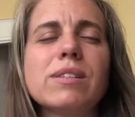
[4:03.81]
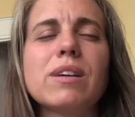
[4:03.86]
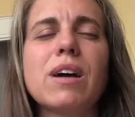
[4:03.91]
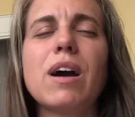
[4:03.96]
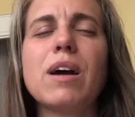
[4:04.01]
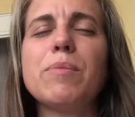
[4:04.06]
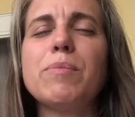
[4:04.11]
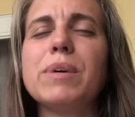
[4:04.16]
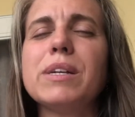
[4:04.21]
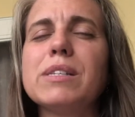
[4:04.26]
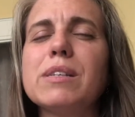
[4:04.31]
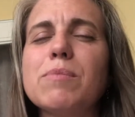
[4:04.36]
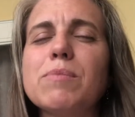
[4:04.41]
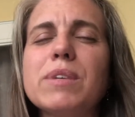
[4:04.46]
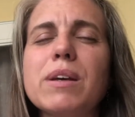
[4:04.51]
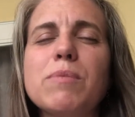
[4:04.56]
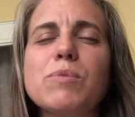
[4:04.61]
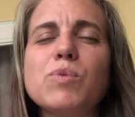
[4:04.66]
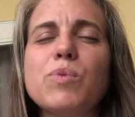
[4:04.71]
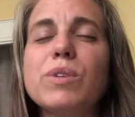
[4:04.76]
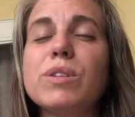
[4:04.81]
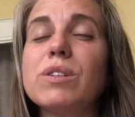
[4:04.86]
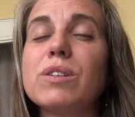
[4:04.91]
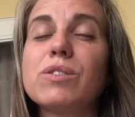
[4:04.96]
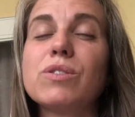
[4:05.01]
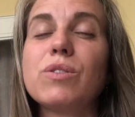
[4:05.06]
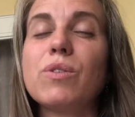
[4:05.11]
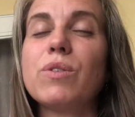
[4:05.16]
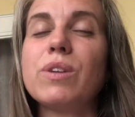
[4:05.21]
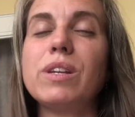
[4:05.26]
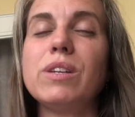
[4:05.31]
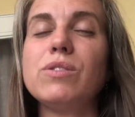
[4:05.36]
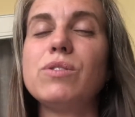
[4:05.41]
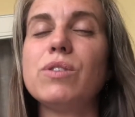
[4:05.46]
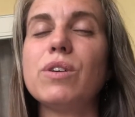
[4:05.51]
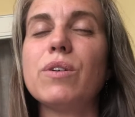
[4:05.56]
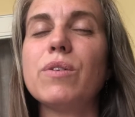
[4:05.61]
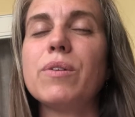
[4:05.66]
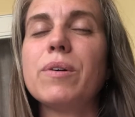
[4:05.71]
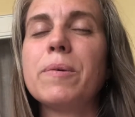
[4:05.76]
God, but sometimes we just don't need
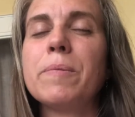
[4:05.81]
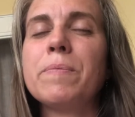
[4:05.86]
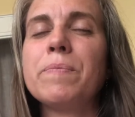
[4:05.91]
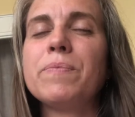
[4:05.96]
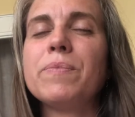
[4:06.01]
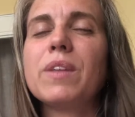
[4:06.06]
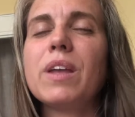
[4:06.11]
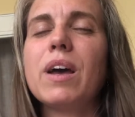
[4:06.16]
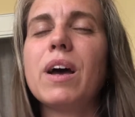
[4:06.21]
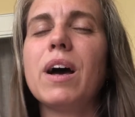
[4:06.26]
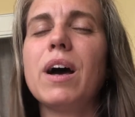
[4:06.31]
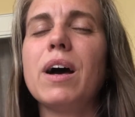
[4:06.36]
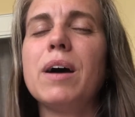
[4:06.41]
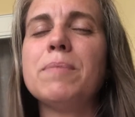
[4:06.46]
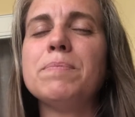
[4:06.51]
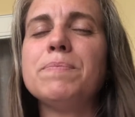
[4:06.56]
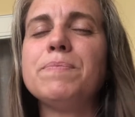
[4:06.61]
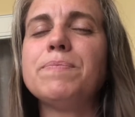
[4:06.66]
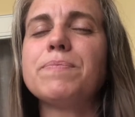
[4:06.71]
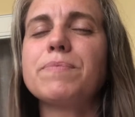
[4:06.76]
to.